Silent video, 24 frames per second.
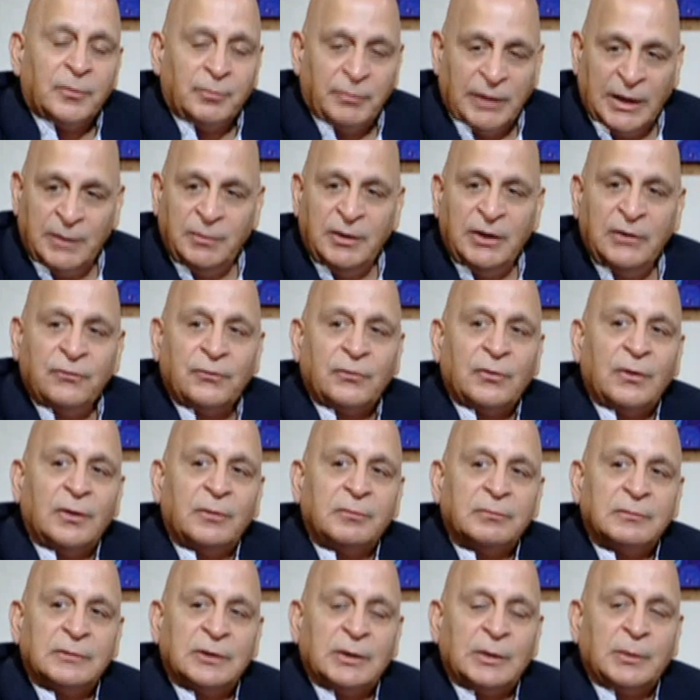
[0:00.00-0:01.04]
maybe
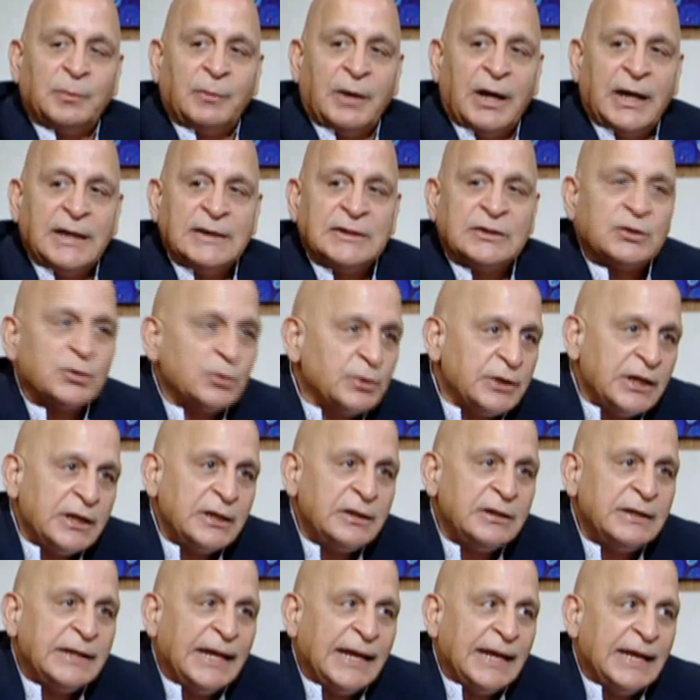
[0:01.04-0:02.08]
from the, my
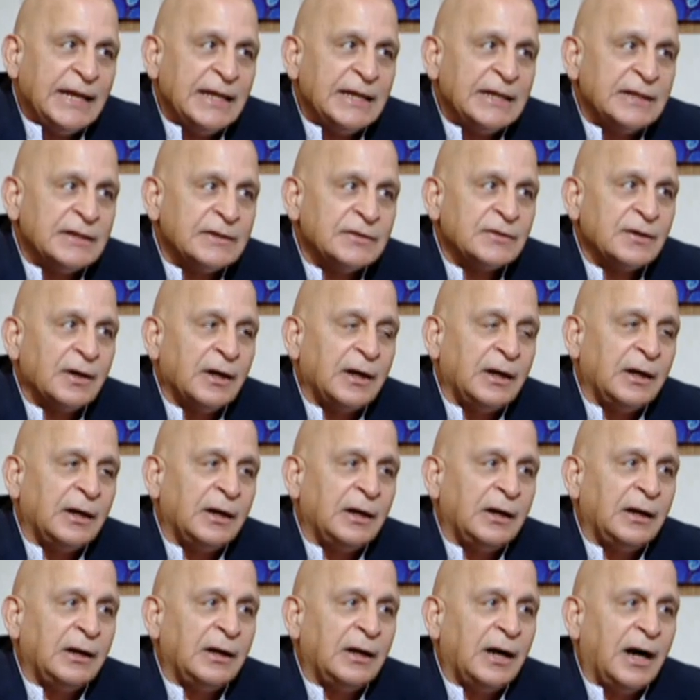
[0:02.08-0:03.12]
student days,
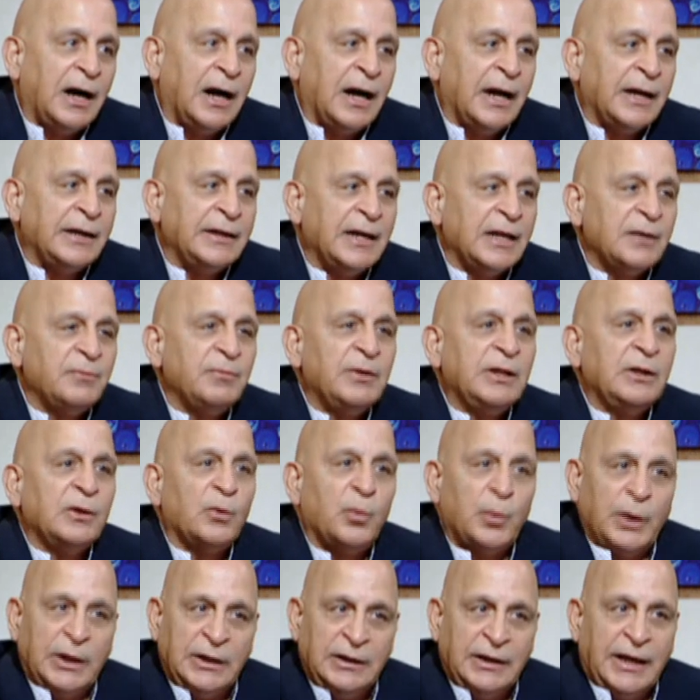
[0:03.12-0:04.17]
uh, I had been a
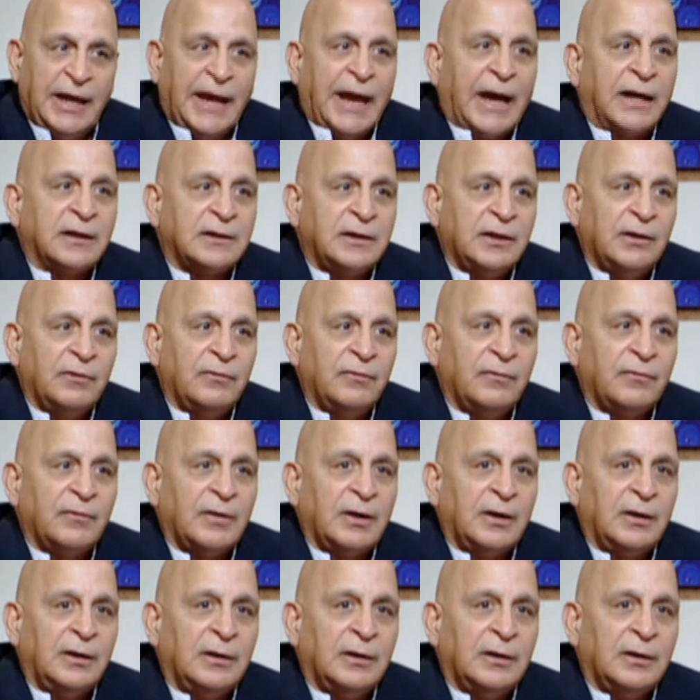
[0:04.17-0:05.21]
very active
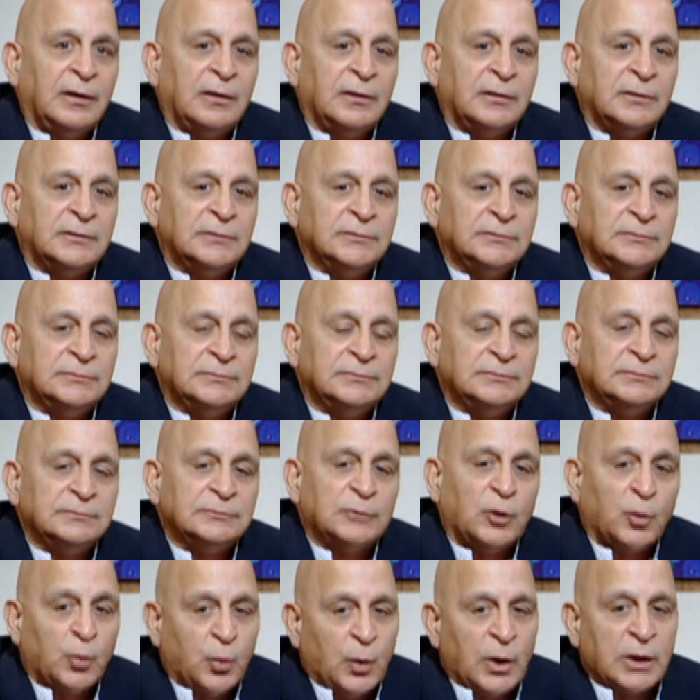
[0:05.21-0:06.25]
um,
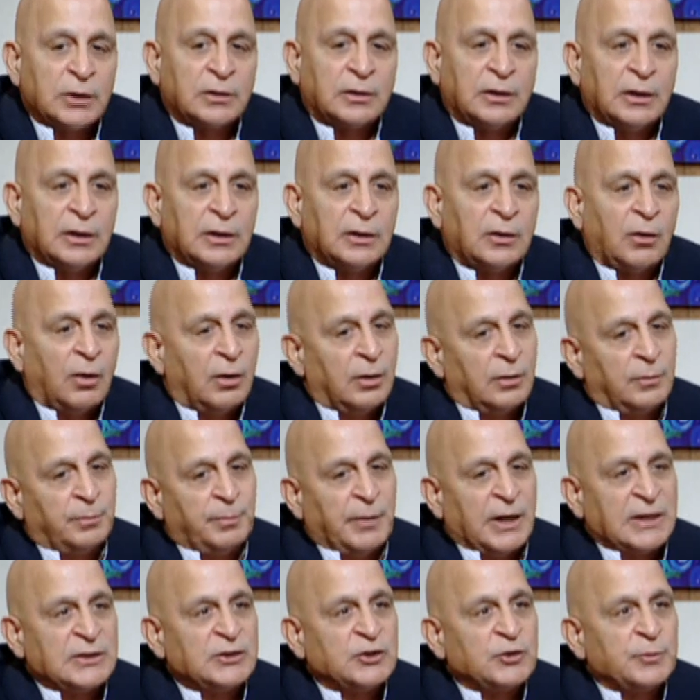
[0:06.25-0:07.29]
worker or
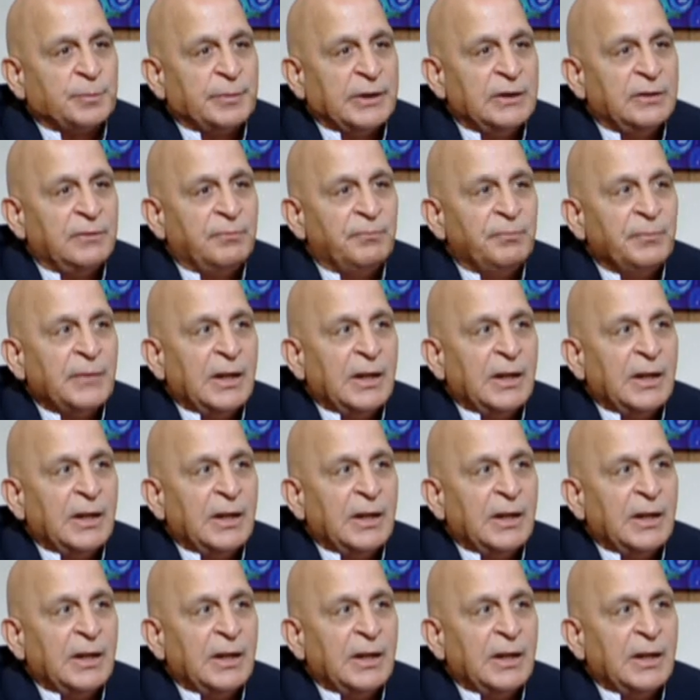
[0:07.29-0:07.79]
participant.